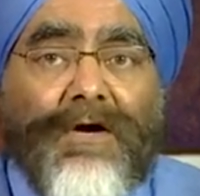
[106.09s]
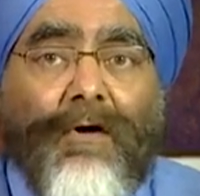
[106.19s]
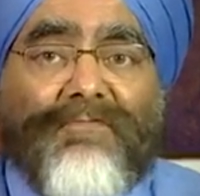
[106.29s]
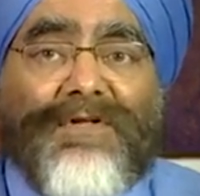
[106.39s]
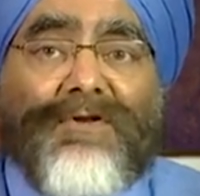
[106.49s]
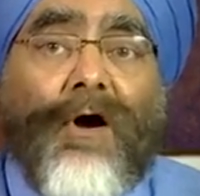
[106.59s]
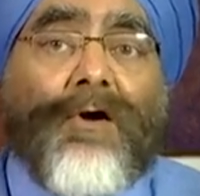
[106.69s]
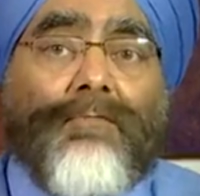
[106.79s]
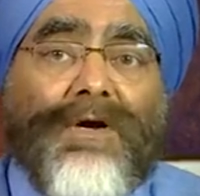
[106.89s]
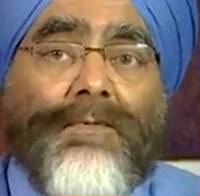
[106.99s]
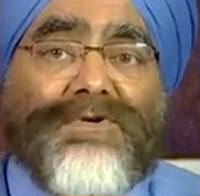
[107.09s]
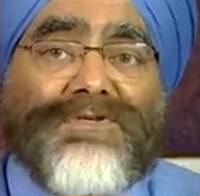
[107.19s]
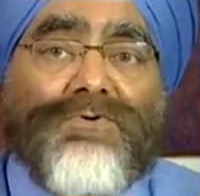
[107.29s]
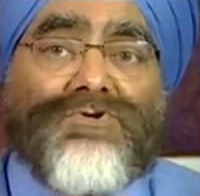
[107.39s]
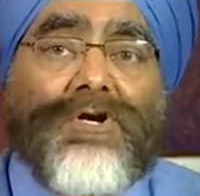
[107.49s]
of the document which
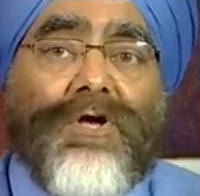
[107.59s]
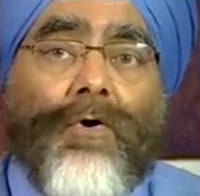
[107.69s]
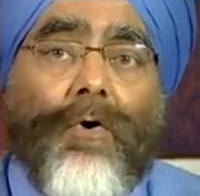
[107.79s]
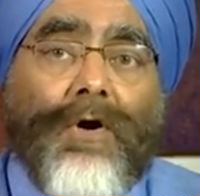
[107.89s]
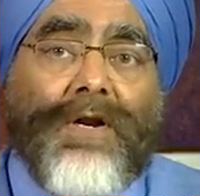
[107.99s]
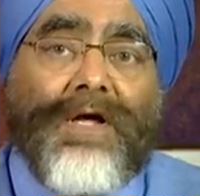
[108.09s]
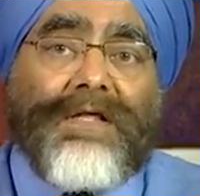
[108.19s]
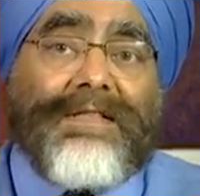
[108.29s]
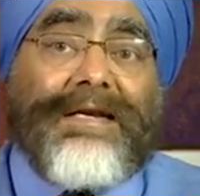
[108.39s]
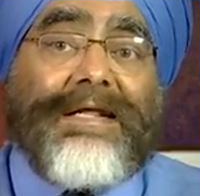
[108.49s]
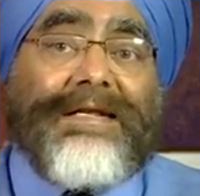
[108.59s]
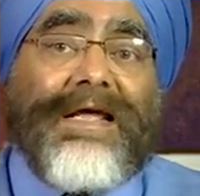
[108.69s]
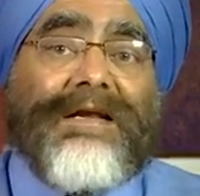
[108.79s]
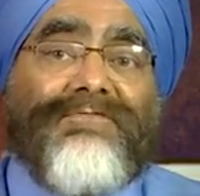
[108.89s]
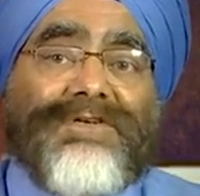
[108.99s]
is usually called the
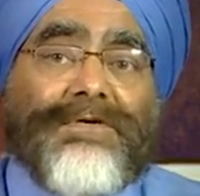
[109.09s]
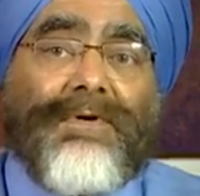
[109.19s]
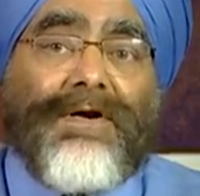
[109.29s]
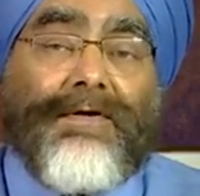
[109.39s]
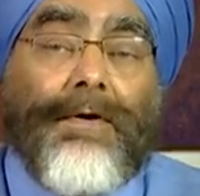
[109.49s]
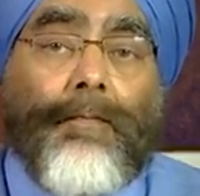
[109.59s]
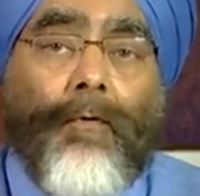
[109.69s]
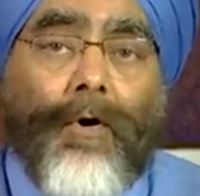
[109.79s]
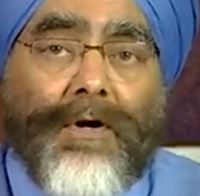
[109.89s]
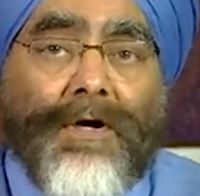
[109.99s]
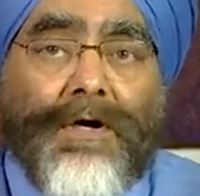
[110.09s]
detailed feasibility report,